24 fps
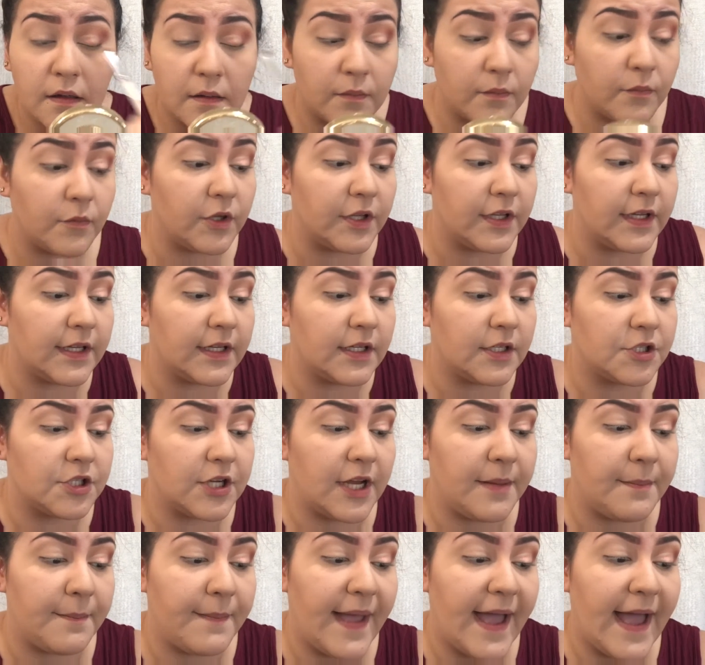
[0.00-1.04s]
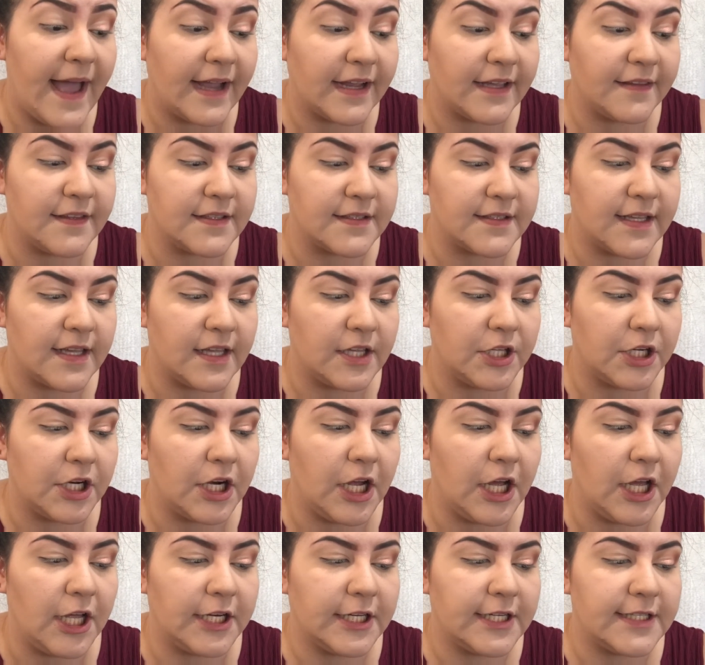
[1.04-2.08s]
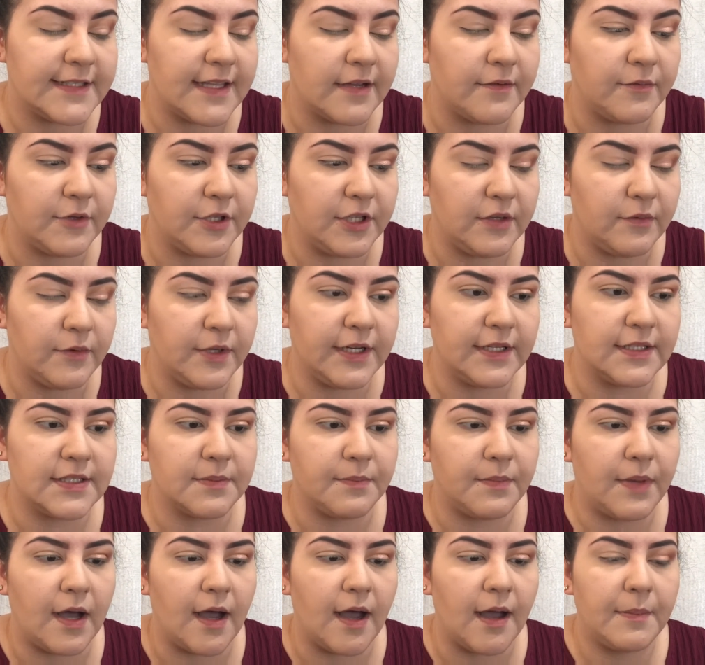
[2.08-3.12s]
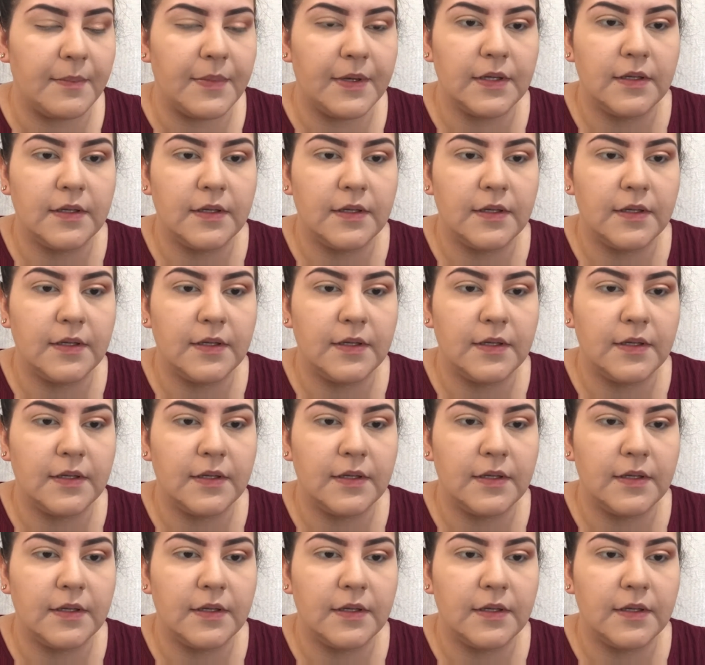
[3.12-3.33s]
I'm really going to try and pack this color on because I really want it to pop.